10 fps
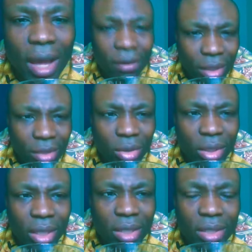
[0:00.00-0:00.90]
after
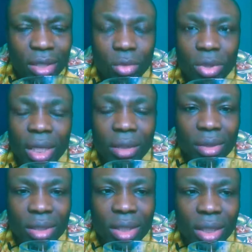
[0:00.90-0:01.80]
doing this, you will start
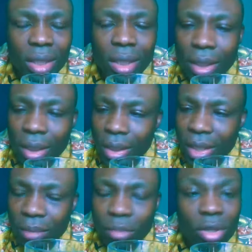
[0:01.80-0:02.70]
to see
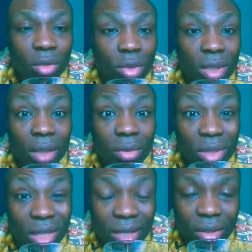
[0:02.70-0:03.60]
that money will start to
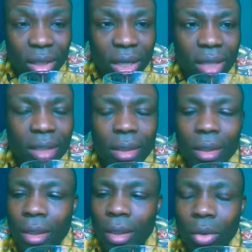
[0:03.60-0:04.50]
stay in your hand.
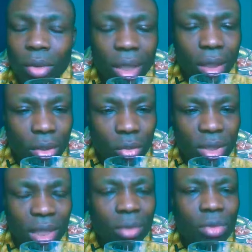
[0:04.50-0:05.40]
Okay, you will
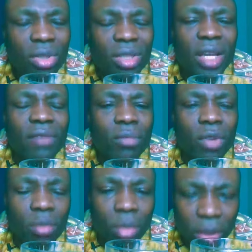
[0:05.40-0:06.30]
start to save
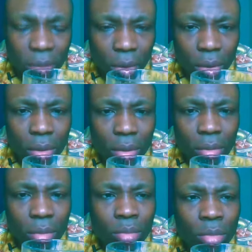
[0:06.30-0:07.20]
more money,
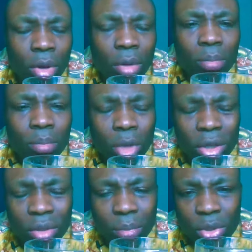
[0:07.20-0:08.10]
more
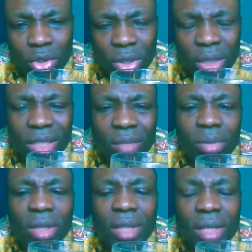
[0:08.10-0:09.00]
money opportunities,
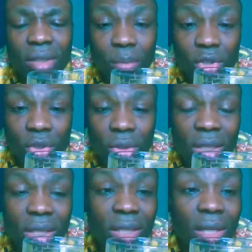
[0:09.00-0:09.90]
business
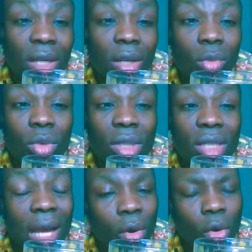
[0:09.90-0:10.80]
opportunities will
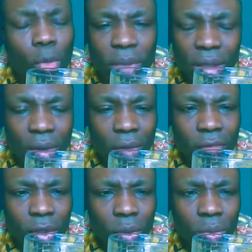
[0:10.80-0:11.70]
start opening up
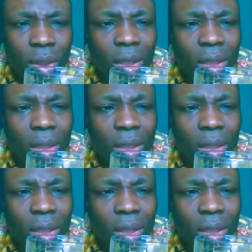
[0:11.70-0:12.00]
for you